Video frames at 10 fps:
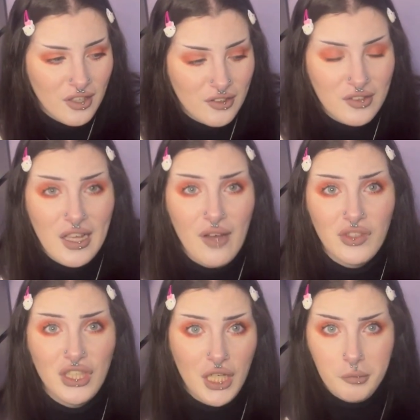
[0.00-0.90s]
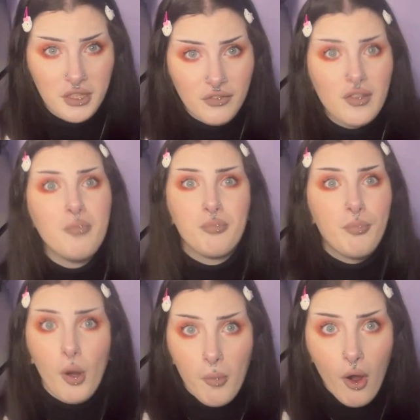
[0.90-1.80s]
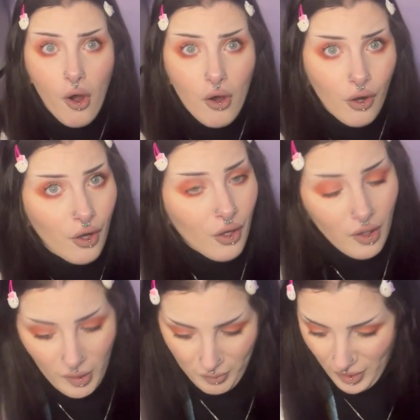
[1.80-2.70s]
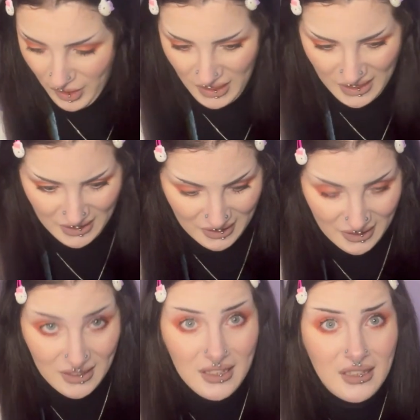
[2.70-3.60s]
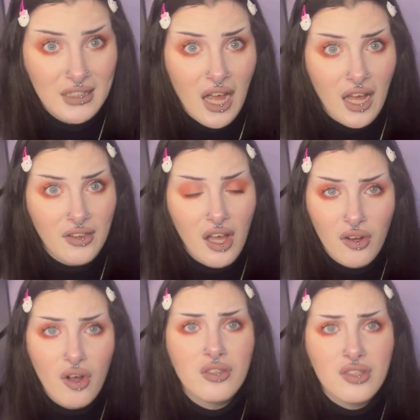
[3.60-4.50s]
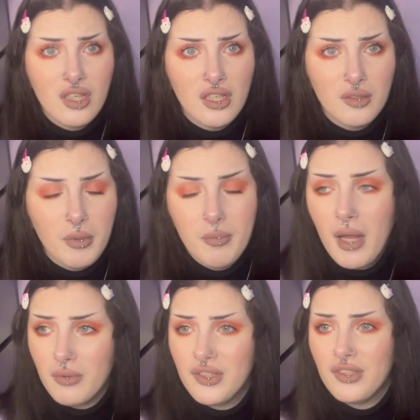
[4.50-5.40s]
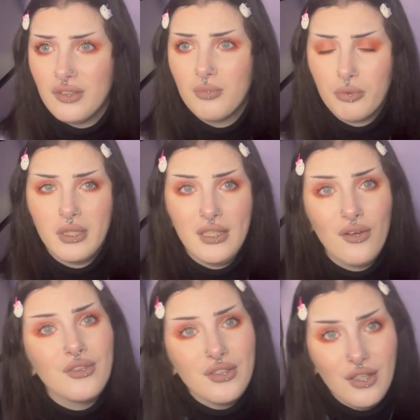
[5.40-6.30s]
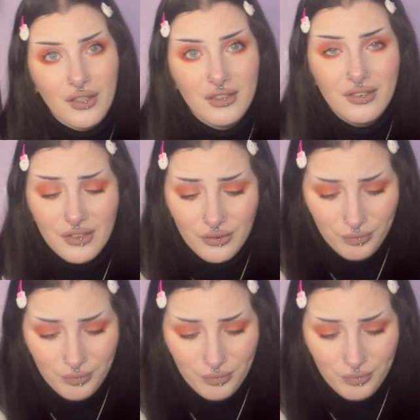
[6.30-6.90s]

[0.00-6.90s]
Does he have a shape-shifting bumhole? But yeah, that concerned me, but I was still pretty concerned.